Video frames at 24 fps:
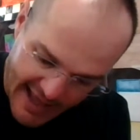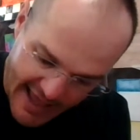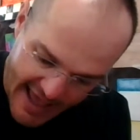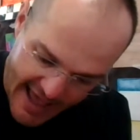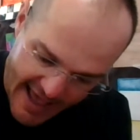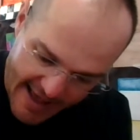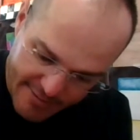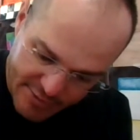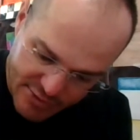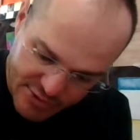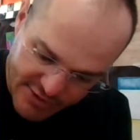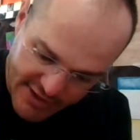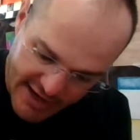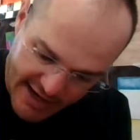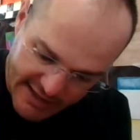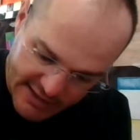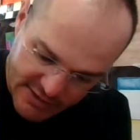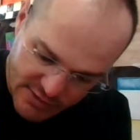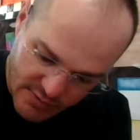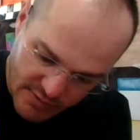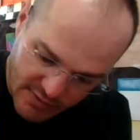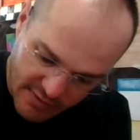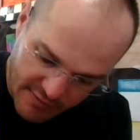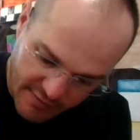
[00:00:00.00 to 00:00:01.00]
abstract
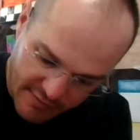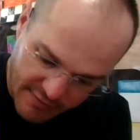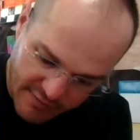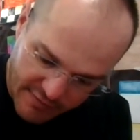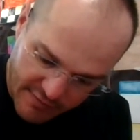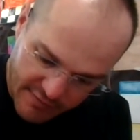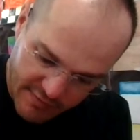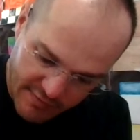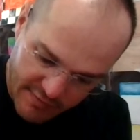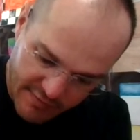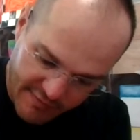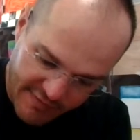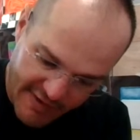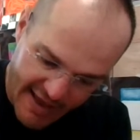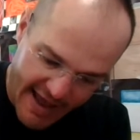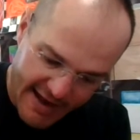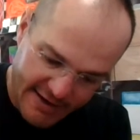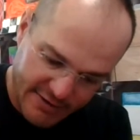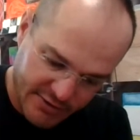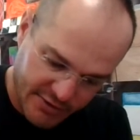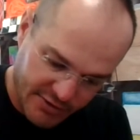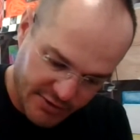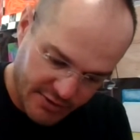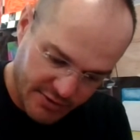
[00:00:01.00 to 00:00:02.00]
sort of
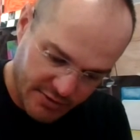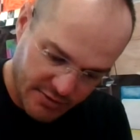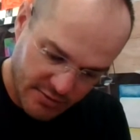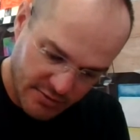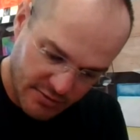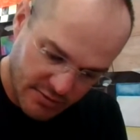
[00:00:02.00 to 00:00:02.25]
factor,